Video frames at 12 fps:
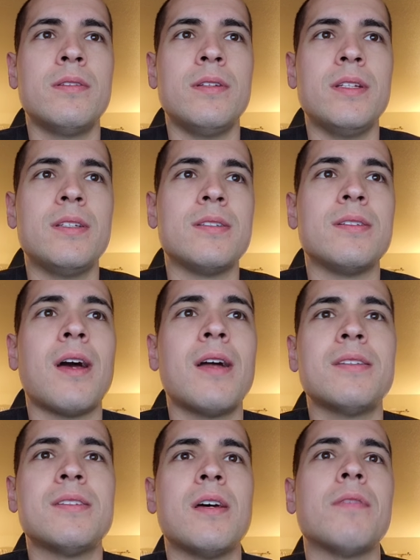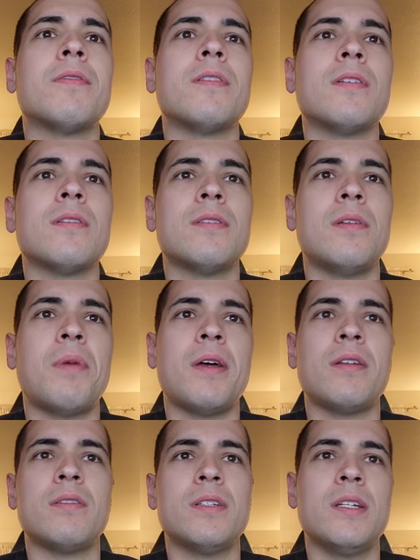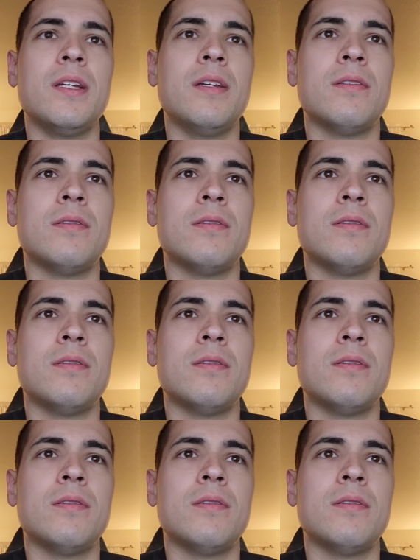it does not suffer the penalty